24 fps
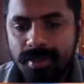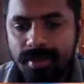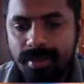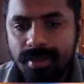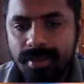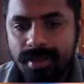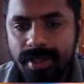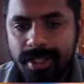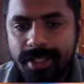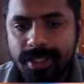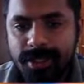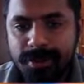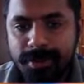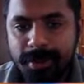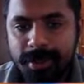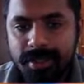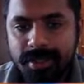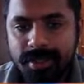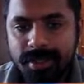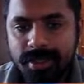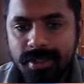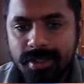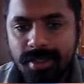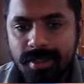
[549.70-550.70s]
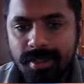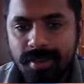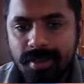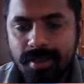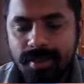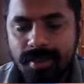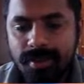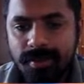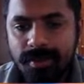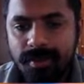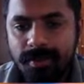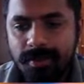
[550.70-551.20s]
Next puzzle,
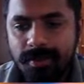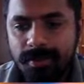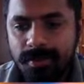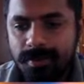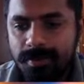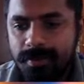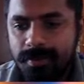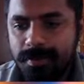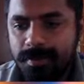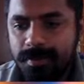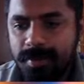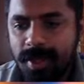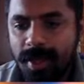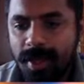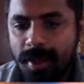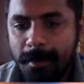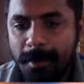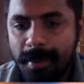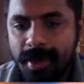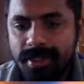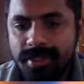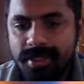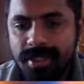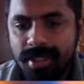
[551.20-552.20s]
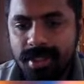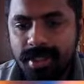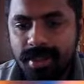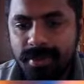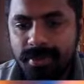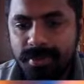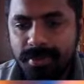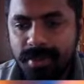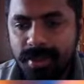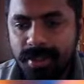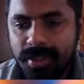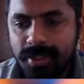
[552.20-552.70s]
puzzle
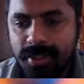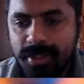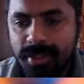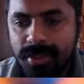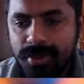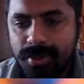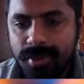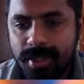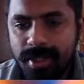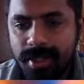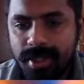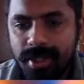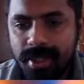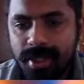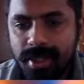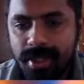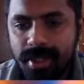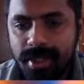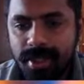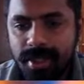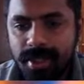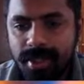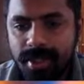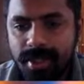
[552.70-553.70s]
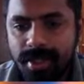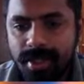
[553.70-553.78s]
number 20.